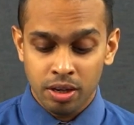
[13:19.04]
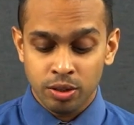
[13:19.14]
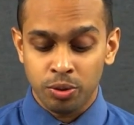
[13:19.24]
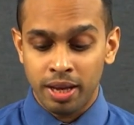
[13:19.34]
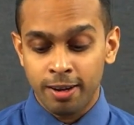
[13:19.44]

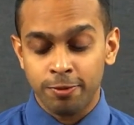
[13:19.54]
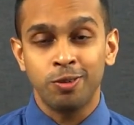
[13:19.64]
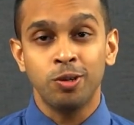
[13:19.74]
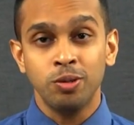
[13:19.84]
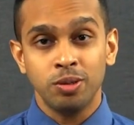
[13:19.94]
So
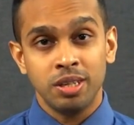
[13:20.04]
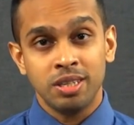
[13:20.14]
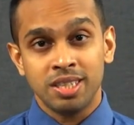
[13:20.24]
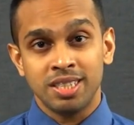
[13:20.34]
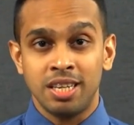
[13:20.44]
therefore,
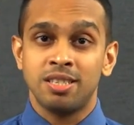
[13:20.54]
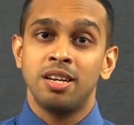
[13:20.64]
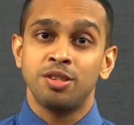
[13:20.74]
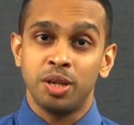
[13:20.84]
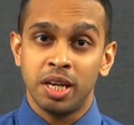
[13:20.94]

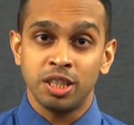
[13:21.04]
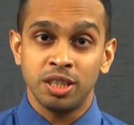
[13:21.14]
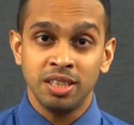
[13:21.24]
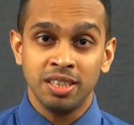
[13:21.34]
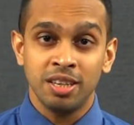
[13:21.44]
Nessler's
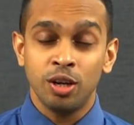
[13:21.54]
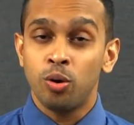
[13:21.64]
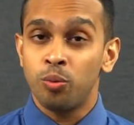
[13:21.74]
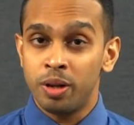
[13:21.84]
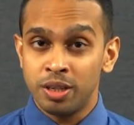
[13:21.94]
reagent
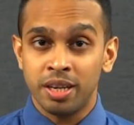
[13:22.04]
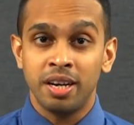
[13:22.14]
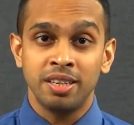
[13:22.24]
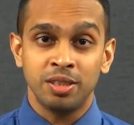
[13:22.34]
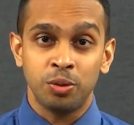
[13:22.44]
will
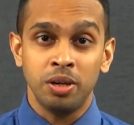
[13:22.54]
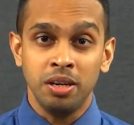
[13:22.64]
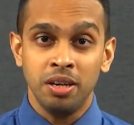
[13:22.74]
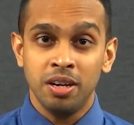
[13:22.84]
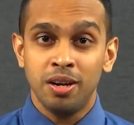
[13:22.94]
turn to
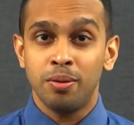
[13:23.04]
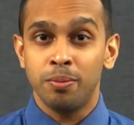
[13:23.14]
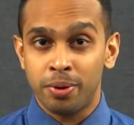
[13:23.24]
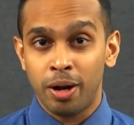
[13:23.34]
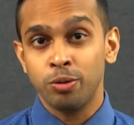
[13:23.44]
a
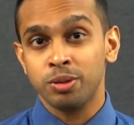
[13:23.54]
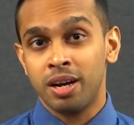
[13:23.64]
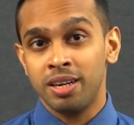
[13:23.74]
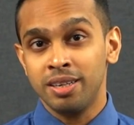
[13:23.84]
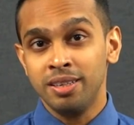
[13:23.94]
brown
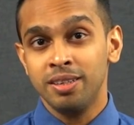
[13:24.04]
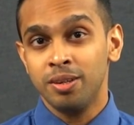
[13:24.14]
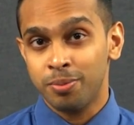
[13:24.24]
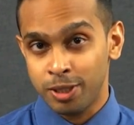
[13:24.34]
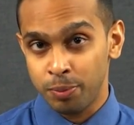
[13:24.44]
color
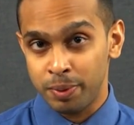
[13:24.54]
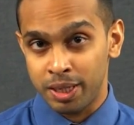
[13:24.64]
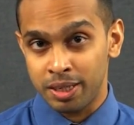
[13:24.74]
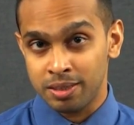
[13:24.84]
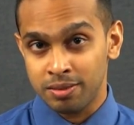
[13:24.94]

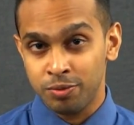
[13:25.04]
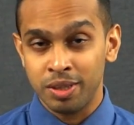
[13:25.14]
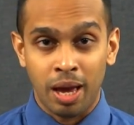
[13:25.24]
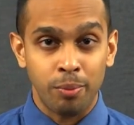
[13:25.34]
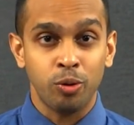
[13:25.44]
precipitate. With
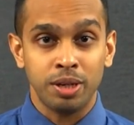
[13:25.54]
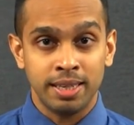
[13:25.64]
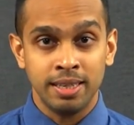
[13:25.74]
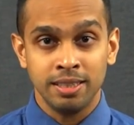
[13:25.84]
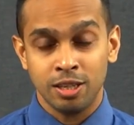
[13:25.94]

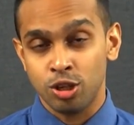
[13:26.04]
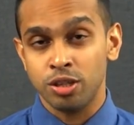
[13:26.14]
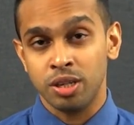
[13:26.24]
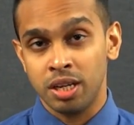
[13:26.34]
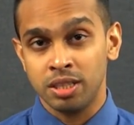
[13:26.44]
ammonia,
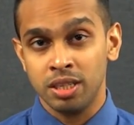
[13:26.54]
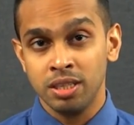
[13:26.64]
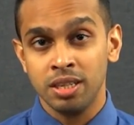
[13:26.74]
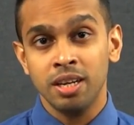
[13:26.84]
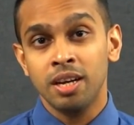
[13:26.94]
Nessler's
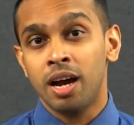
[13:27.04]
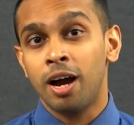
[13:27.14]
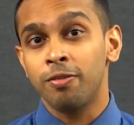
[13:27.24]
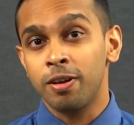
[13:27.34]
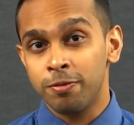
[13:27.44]
reagent
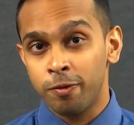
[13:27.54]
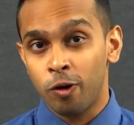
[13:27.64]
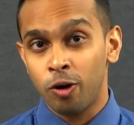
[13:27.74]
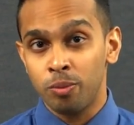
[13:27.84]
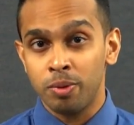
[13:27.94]
will
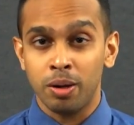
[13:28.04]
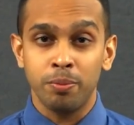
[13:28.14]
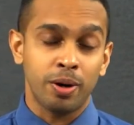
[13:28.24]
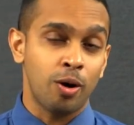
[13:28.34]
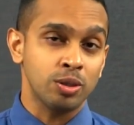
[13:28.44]
form a
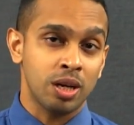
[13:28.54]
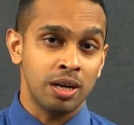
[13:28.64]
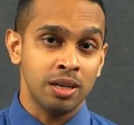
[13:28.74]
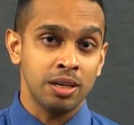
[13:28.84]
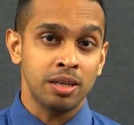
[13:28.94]
brown
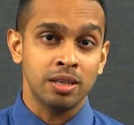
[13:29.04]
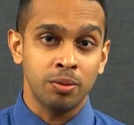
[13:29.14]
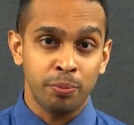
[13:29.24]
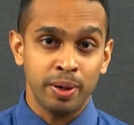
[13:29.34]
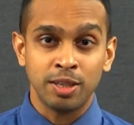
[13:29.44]
color
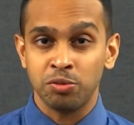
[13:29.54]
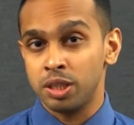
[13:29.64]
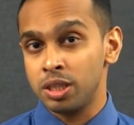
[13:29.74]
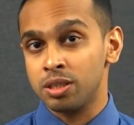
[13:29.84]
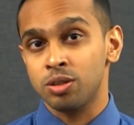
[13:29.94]
complex which
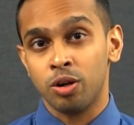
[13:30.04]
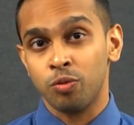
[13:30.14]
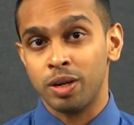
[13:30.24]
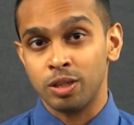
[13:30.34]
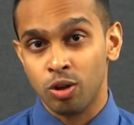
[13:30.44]
is not
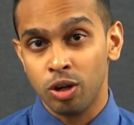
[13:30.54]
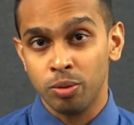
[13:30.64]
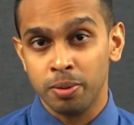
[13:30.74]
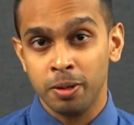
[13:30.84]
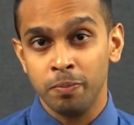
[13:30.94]
very
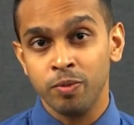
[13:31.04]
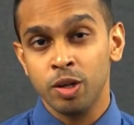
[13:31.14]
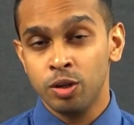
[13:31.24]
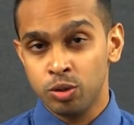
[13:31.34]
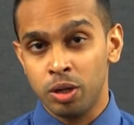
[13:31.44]
soluble.
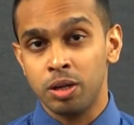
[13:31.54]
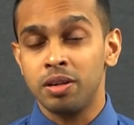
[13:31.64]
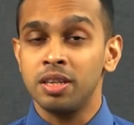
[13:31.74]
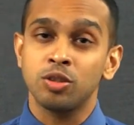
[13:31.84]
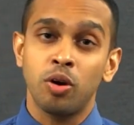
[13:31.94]
So it
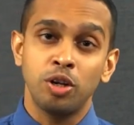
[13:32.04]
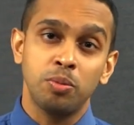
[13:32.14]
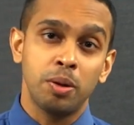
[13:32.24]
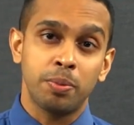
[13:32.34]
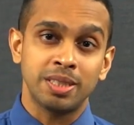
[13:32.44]
is going to
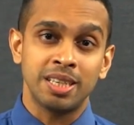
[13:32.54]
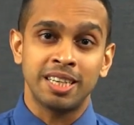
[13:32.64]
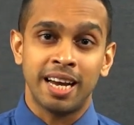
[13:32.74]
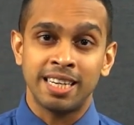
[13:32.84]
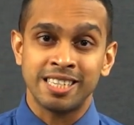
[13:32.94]
be present
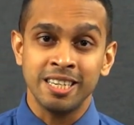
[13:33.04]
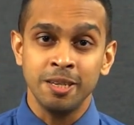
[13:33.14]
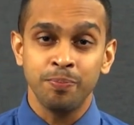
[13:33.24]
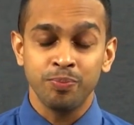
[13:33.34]
as a